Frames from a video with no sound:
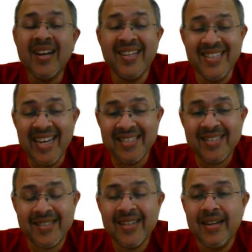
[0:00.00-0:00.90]

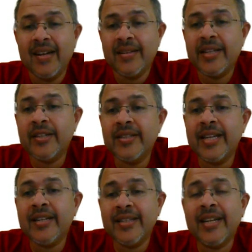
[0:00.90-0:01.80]
Yes, they
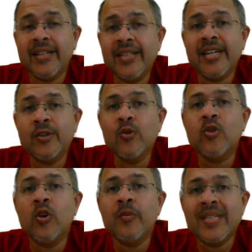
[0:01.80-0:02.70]
do
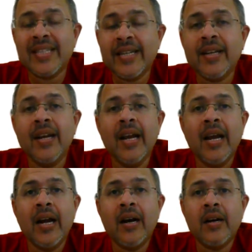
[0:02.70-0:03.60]
go missing.
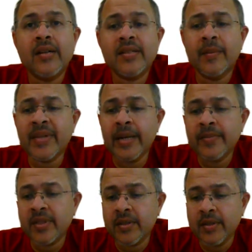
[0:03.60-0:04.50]

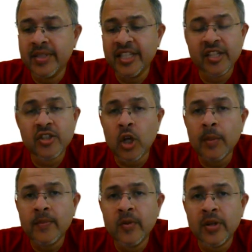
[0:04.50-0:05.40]
Sometimes they just
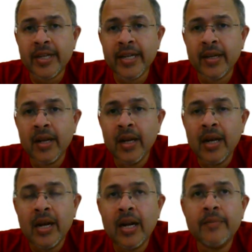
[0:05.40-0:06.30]
stop working,
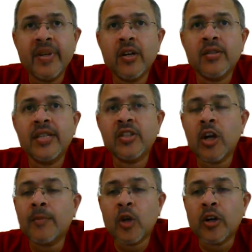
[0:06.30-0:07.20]
and because they
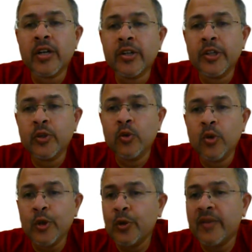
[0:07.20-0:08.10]
stop talking to
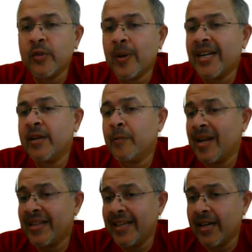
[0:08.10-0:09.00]
you, you have no idea
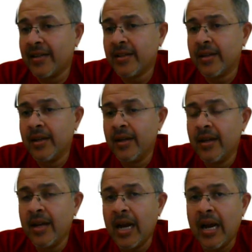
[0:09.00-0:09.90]
where they are.
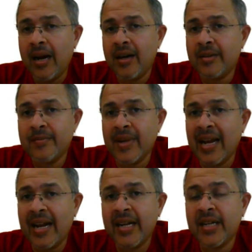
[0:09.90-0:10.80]

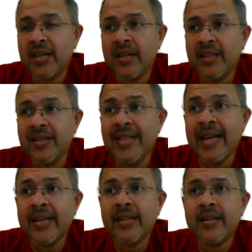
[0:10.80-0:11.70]
And
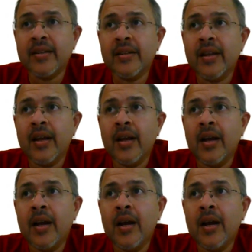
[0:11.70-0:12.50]
then